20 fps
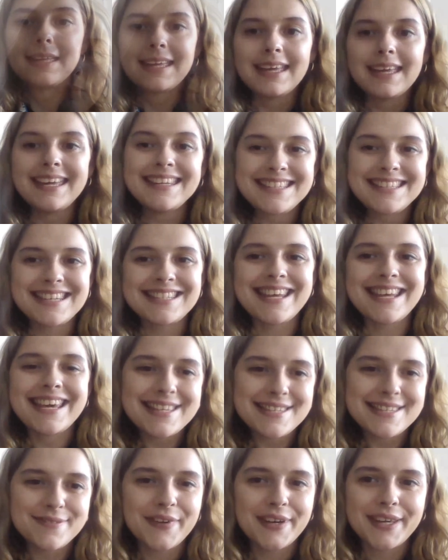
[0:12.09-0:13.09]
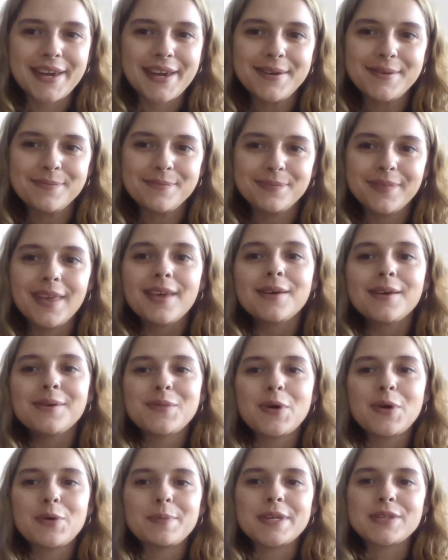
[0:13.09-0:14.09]
In today's video,
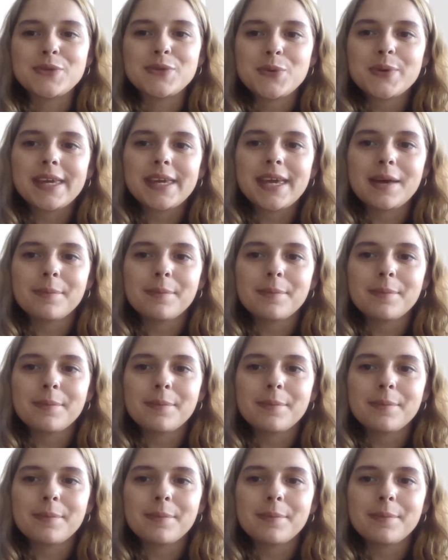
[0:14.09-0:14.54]
we'll be talking